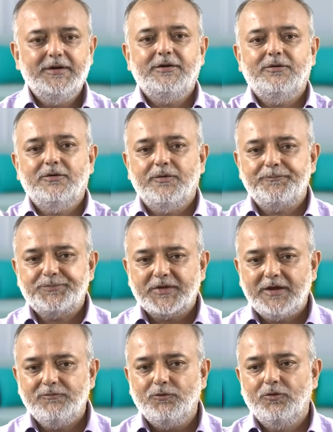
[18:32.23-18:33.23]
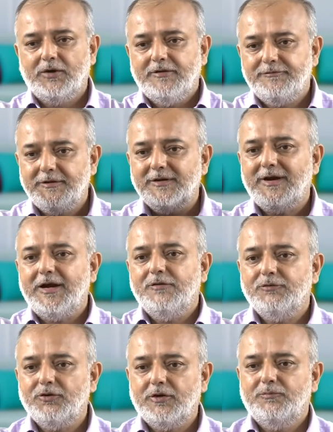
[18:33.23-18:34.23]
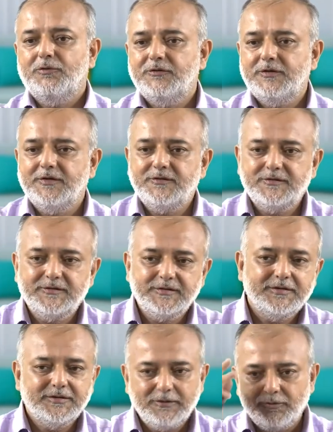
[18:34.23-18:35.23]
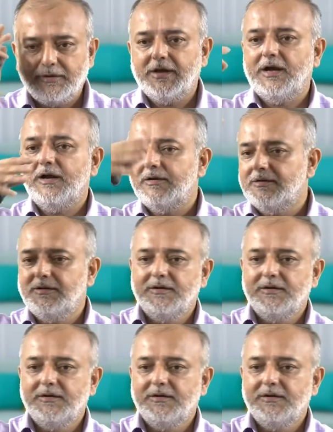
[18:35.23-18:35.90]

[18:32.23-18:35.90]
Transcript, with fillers: you know invoke a different kind of a thought process looking at